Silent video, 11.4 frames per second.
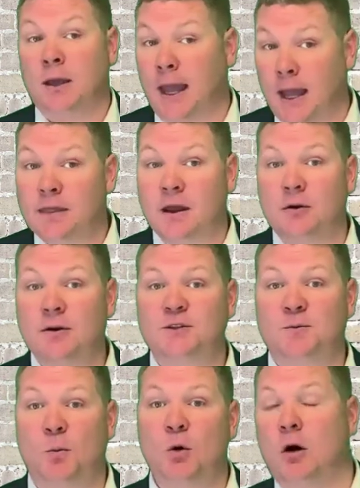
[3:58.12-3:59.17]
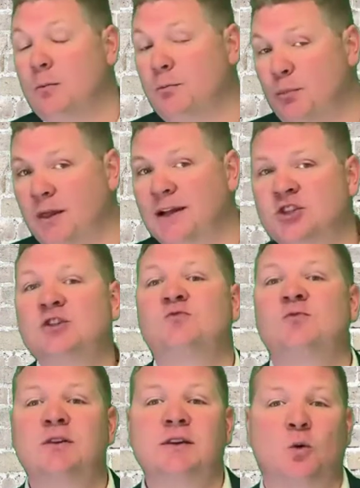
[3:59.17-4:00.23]
And there is more, but let's
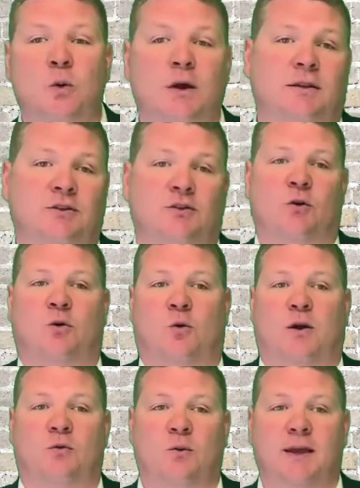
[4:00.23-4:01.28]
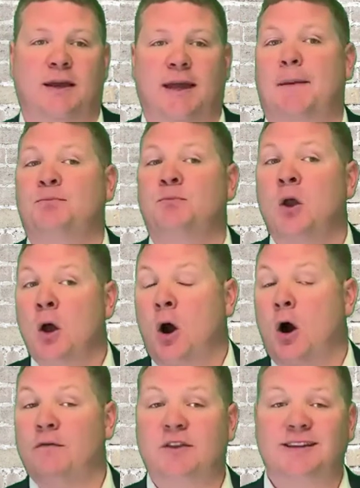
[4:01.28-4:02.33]
just really quickly a quick recap.
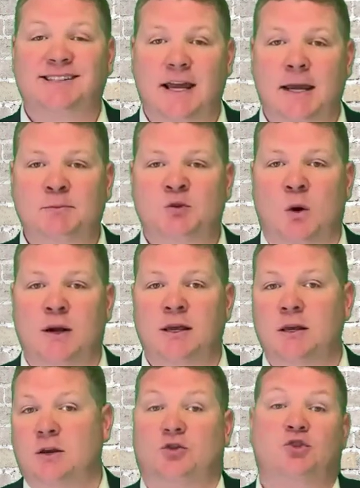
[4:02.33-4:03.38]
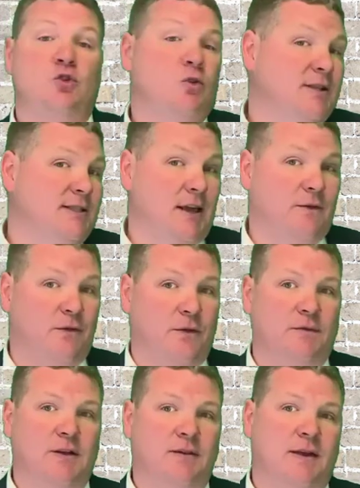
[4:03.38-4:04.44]
Over the same twenty years, you could take
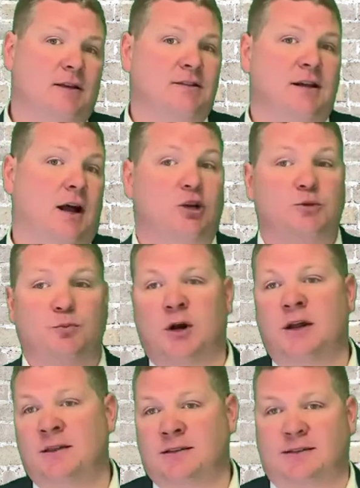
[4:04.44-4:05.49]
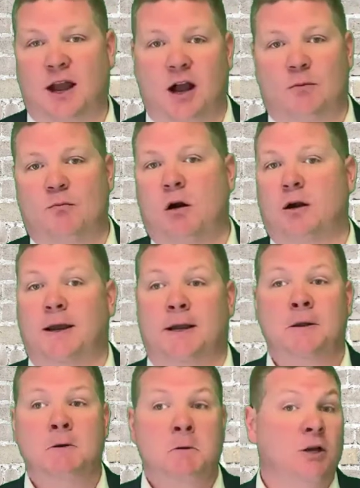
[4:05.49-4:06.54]
fifty thousand dollars, put it in the stock
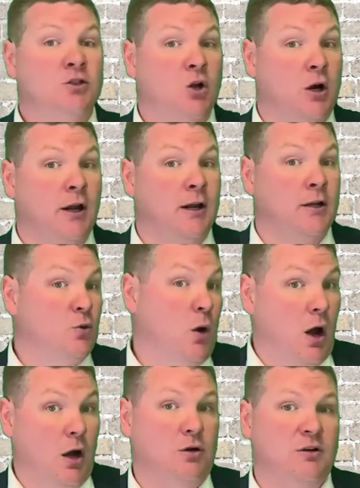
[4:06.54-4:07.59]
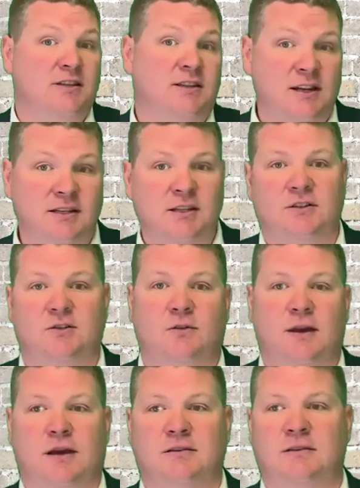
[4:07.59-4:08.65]
market, and turn it into one hundred sixty-two
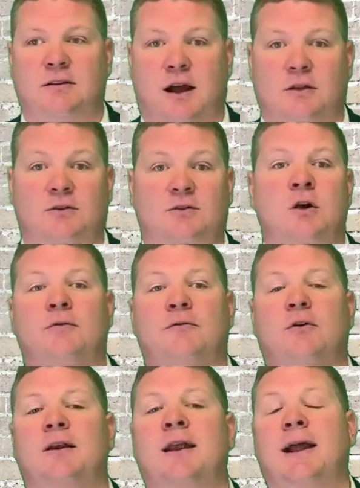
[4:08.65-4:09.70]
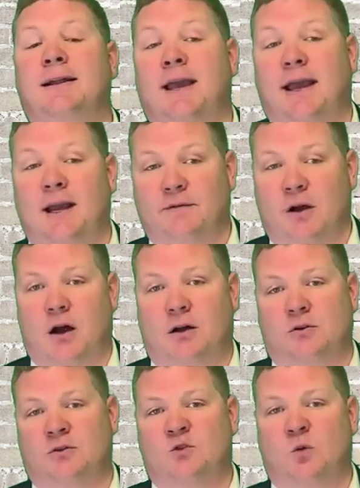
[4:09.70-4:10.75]
thousand dollars for a net gain of one
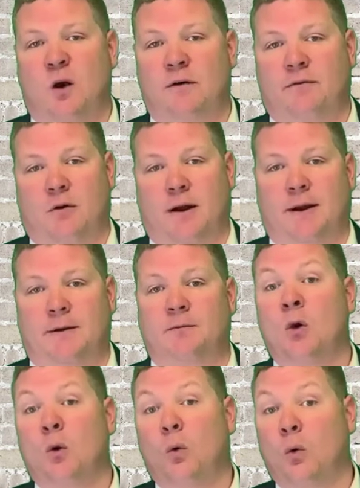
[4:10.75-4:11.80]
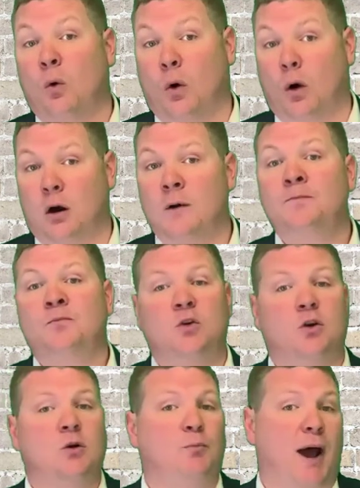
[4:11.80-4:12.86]
hundred twelve grand. Or
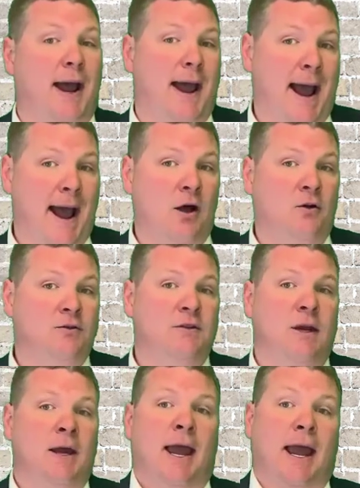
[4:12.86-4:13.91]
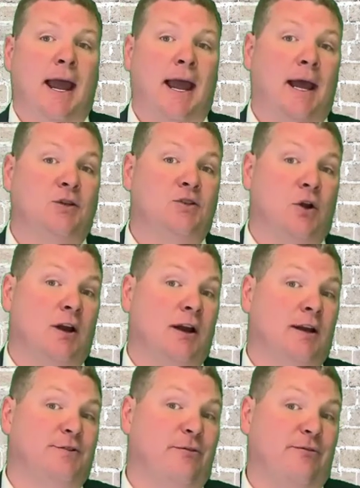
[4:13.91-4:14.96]
you could buy a house and turn
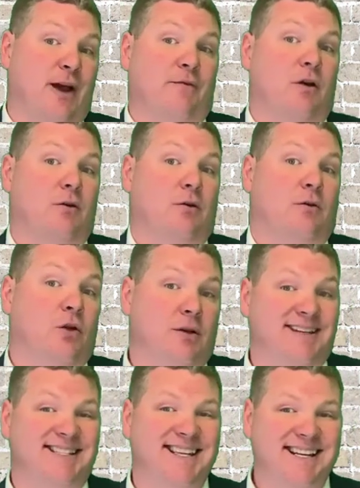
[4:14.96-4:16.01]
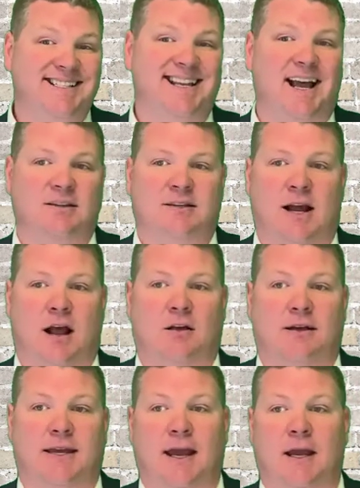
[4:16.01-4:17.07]
it into a five hundred thirty-six thousand
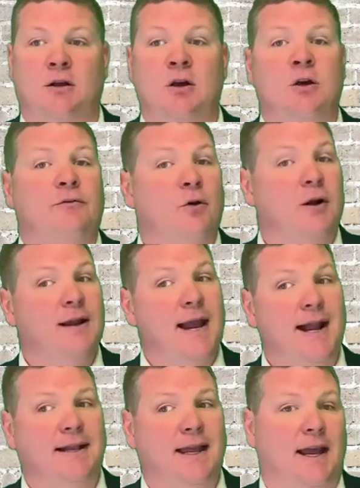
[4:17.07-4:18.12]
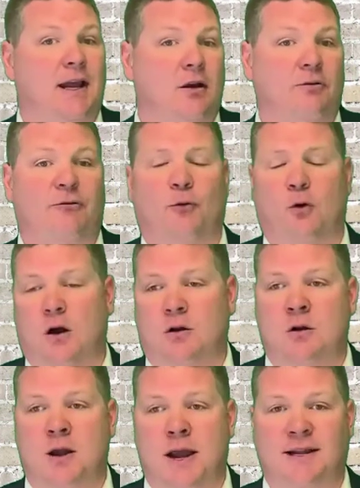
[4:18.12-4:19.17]
dollar gain for a net gain of four
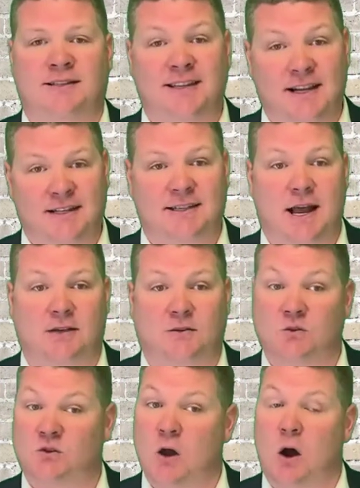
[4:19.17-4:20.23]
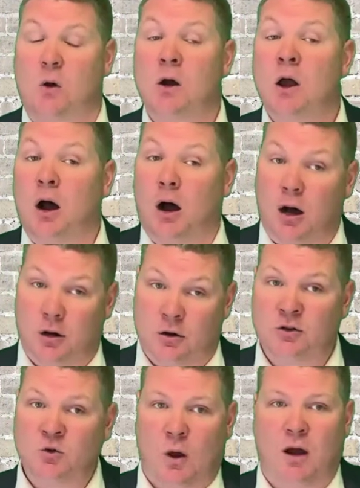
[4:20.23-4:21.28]
hundred eighty-six thousand dollars. So one
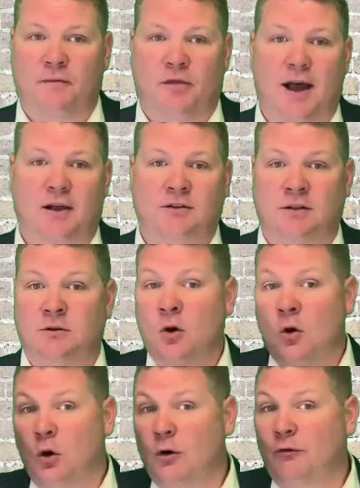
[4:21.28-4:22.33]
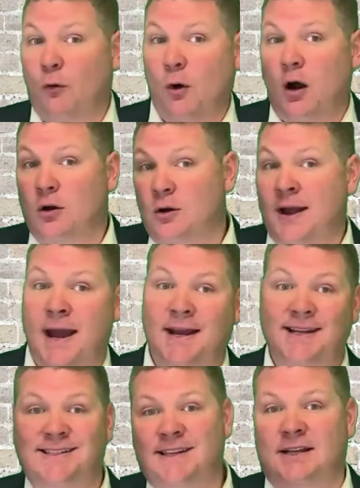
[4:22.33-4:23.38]
hundred twelve thousand dollars or four hundred
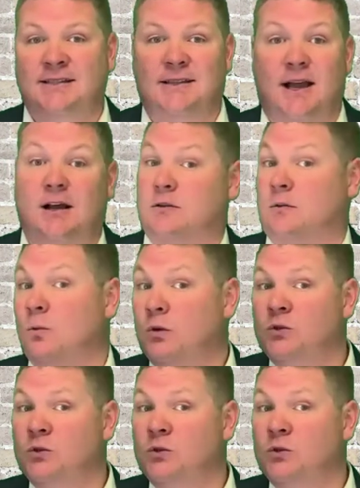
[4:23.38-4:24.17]
eighty-six thousand dollars.